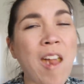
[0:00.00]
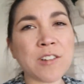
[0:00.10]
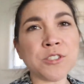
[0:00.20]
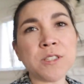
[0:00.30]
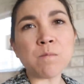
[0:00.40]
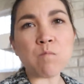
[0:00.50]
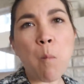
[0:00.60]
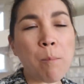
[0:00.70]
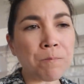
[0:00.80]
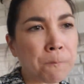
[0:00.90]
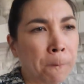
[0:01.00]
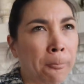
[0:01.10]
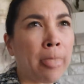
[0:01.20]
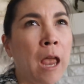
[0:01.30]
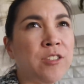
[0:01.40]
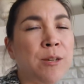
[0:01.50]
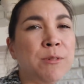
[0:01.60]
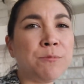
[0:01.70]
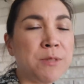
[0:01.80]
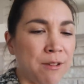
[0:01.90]
Actually,
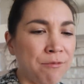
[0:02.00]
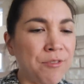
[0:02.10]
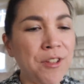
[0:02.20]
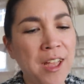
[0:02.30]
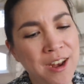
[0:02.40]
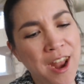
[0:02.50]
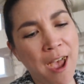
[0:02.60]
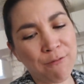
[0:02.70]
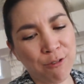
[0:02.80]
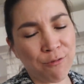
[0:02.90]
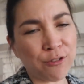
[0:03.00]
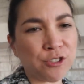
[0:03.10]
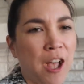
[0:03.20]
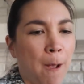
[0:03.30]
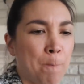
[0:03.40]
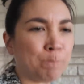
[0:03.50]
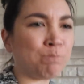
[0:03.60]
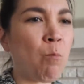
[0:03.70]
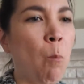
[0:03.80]
Timmy's meeting Phil and Nat for the first time.